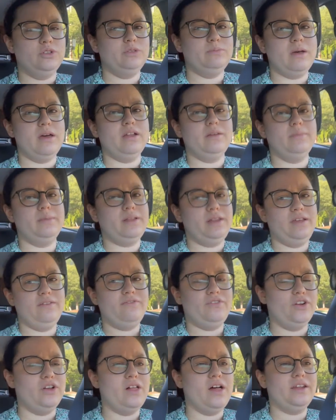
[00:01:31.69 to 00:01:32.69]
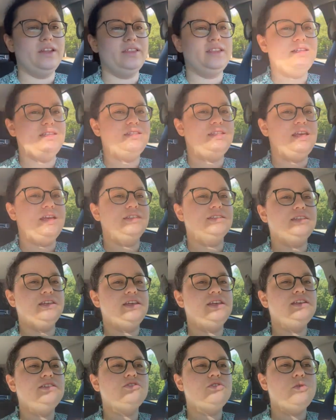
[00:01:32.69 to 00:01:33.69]
amount of money for a lot of these things. Like,
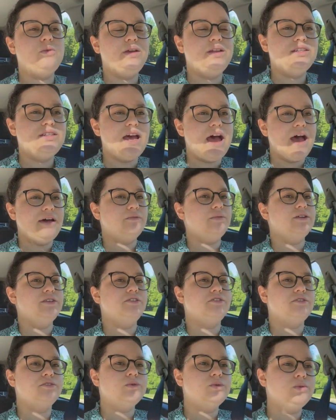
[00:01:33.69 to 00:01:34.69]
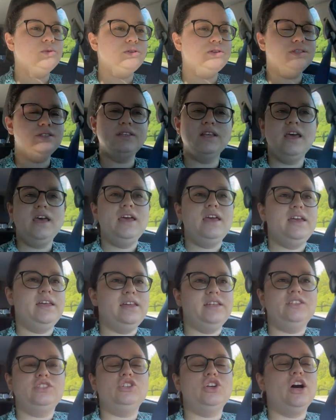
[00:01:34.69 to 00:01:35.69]
he's going to at-risk schools,
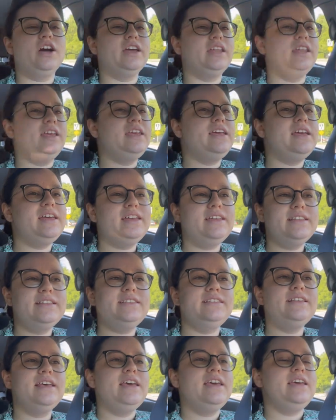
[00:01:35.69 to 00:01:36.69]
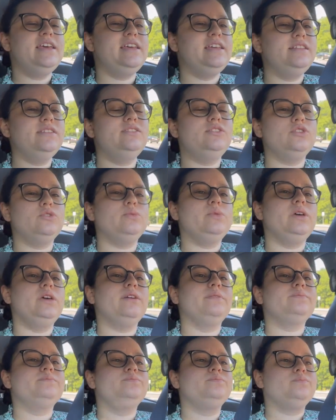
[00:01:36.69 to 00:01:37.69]
he's talking to kids, he's
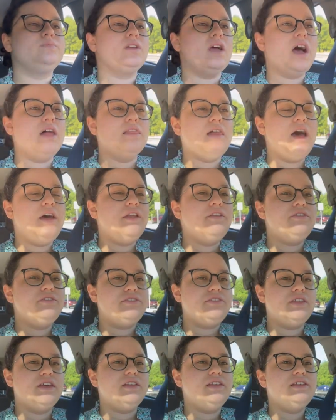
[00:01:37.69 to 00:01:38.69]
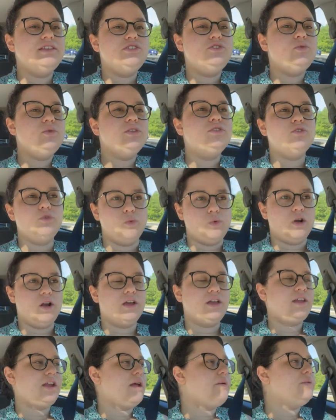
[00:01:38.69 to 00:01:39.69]
doing a lot of the things, he's doing the
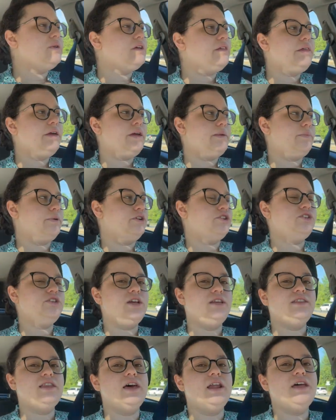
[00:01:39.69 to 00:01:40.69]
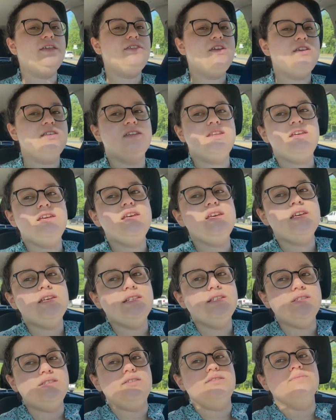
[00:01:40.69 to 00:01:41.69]
work, and I really appreciate that. I think that he
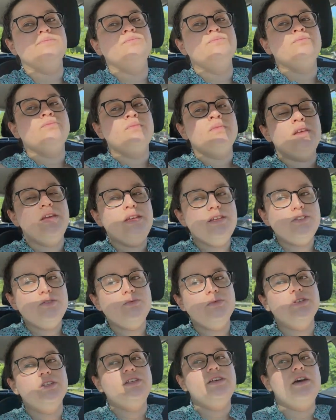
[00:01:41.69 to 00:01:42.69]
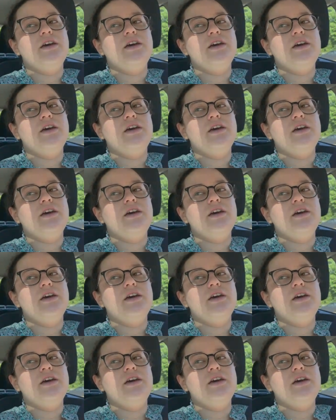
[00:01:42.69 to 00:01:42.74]
is a really